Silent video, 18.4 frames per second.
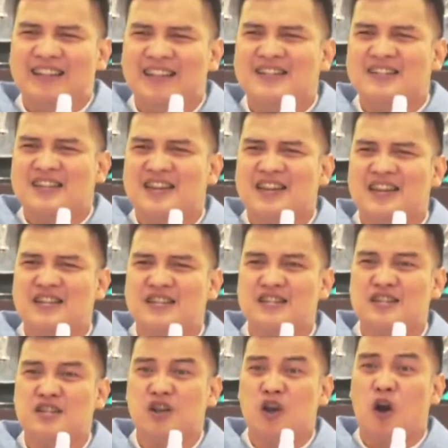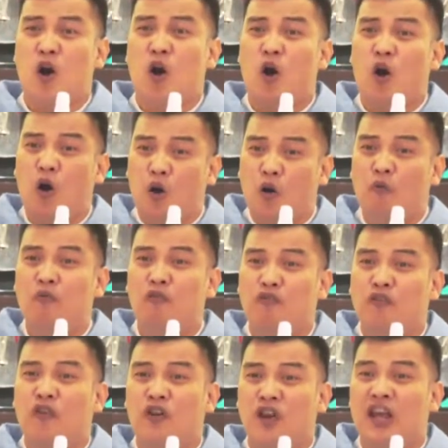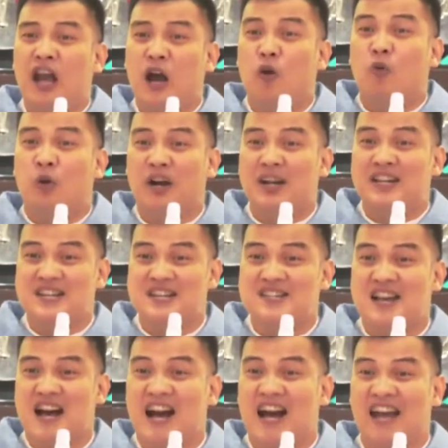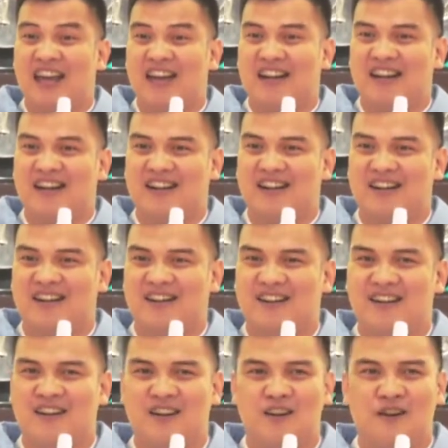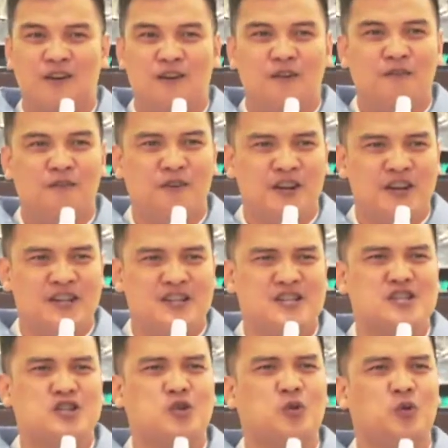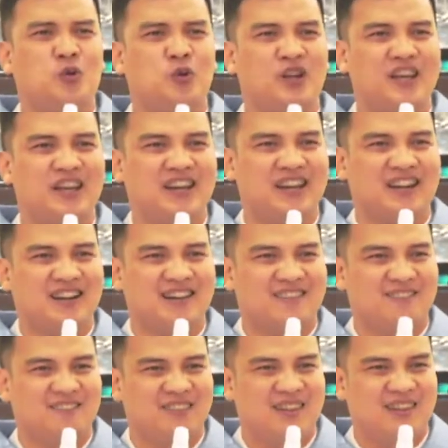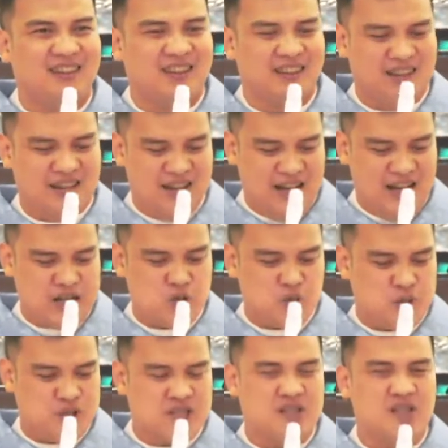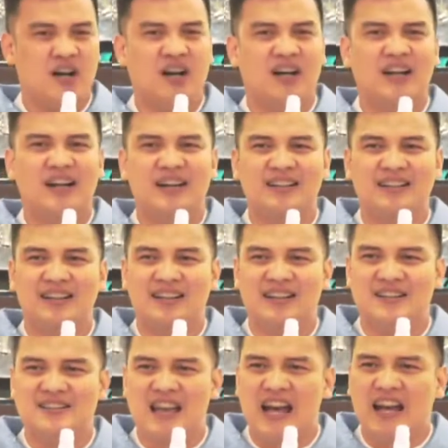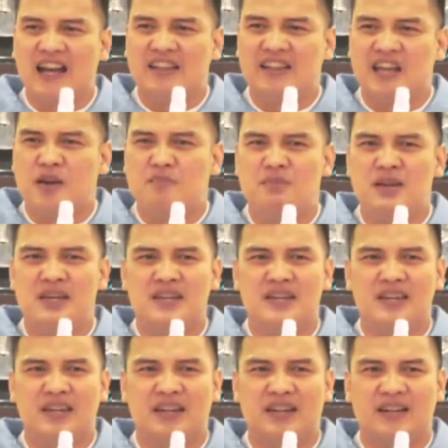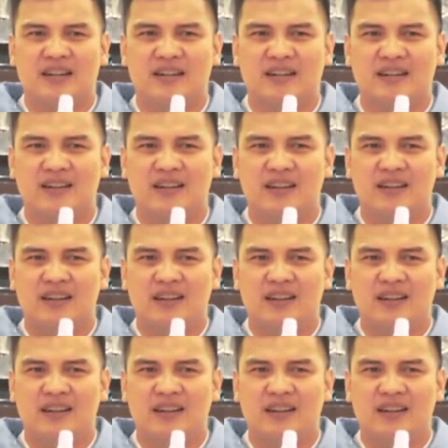This is hopefully our desire for this school year. As we start this academic year,